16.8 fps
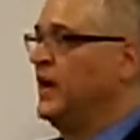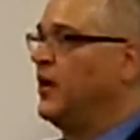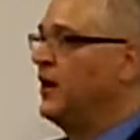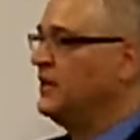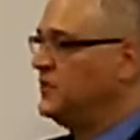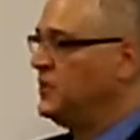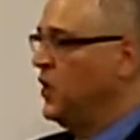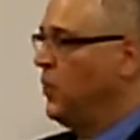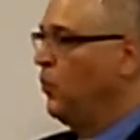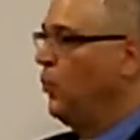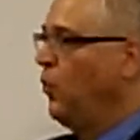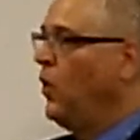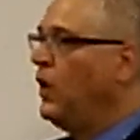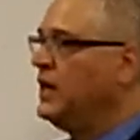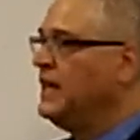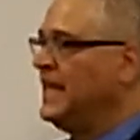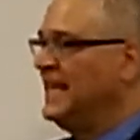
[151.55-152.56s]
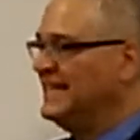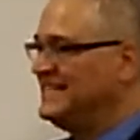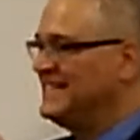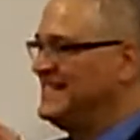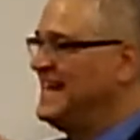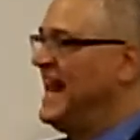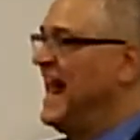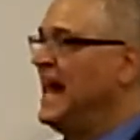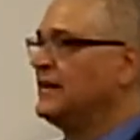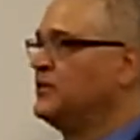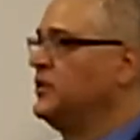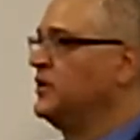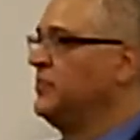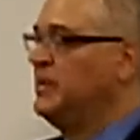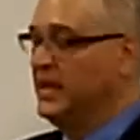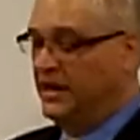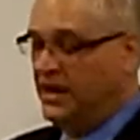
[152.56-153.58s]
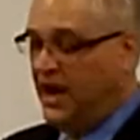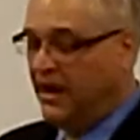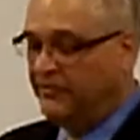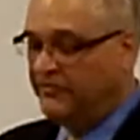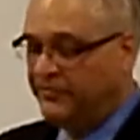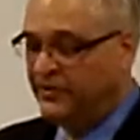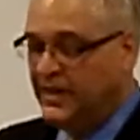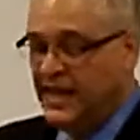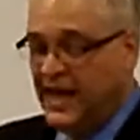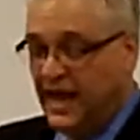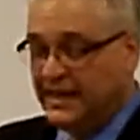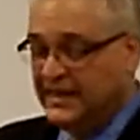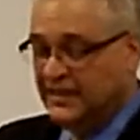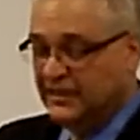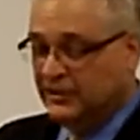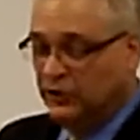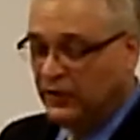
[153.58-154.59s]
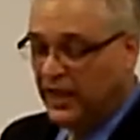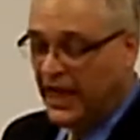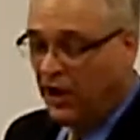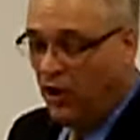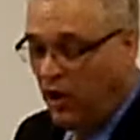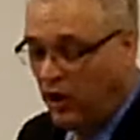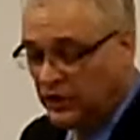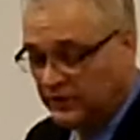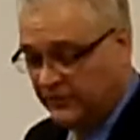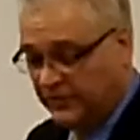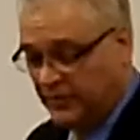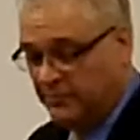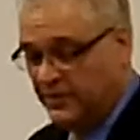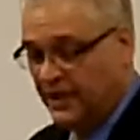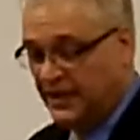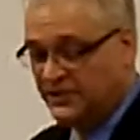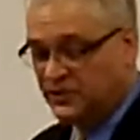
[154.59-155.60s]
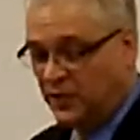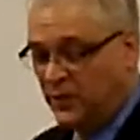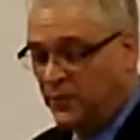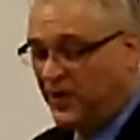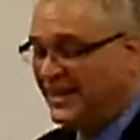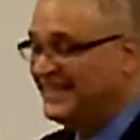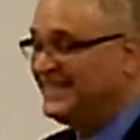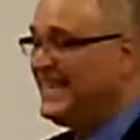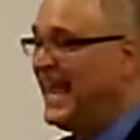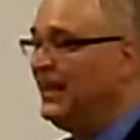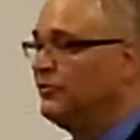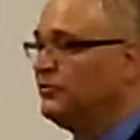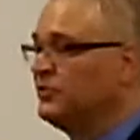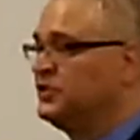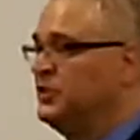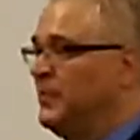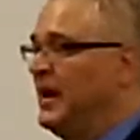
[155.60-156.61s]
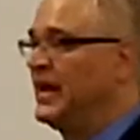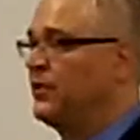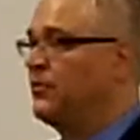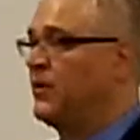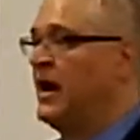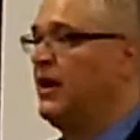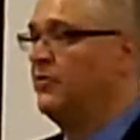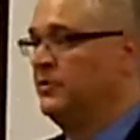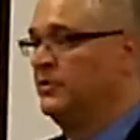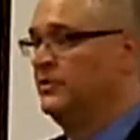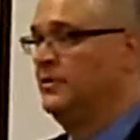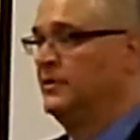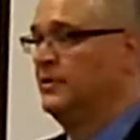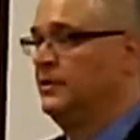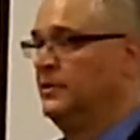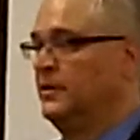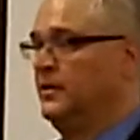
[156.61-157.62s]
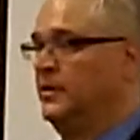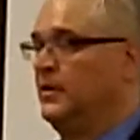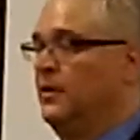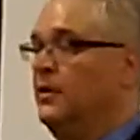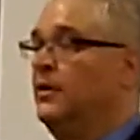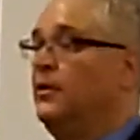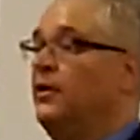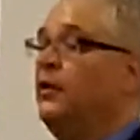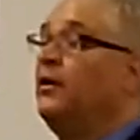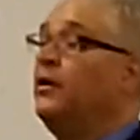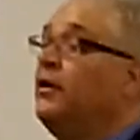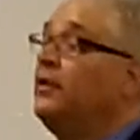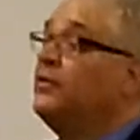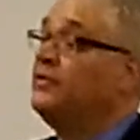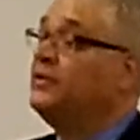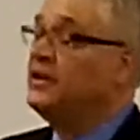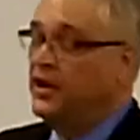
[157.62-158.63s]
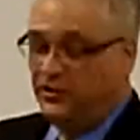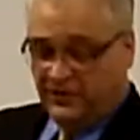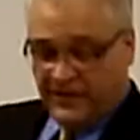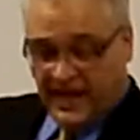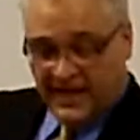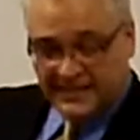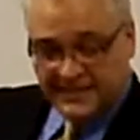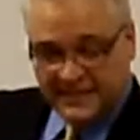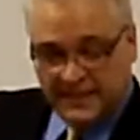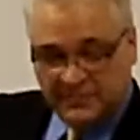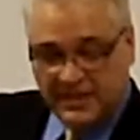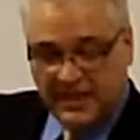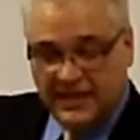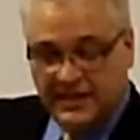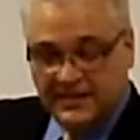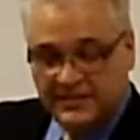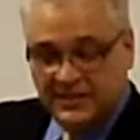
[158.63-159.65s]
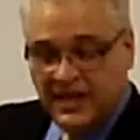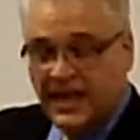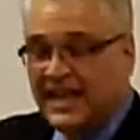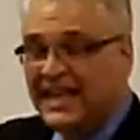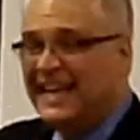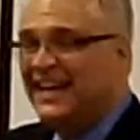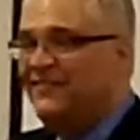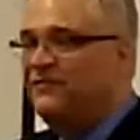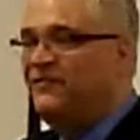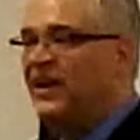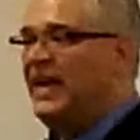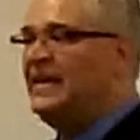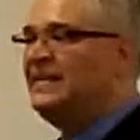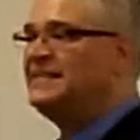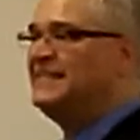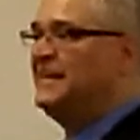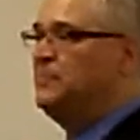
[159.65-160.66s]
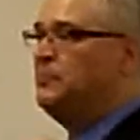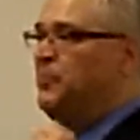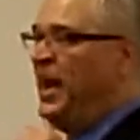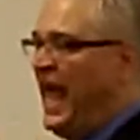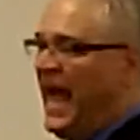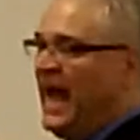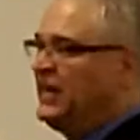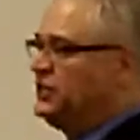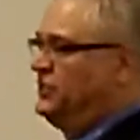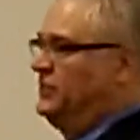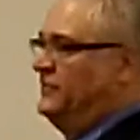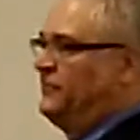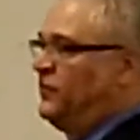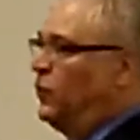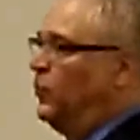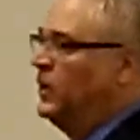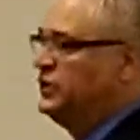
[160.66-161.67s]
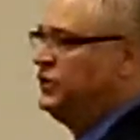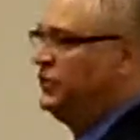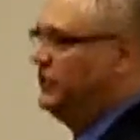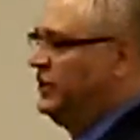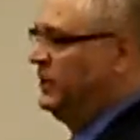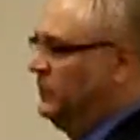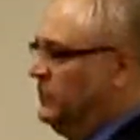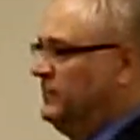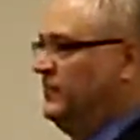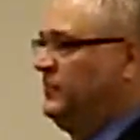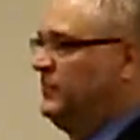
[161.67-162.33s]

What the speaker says: All right, the one is not going to be enough. I need to look at all of them. So I want to tailor it to my crowd. The other concept is convey some passion for what you do.